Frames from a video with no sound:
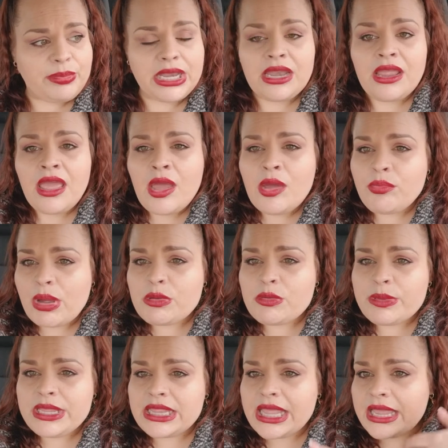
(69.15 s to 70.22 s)
but
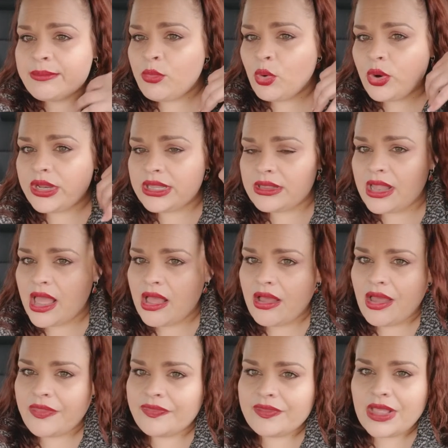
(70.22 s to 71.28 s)
probably like more
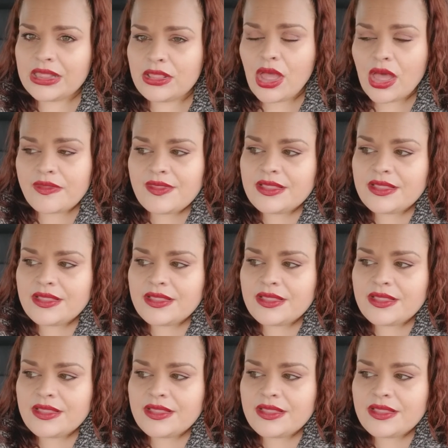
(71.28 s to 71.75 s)
along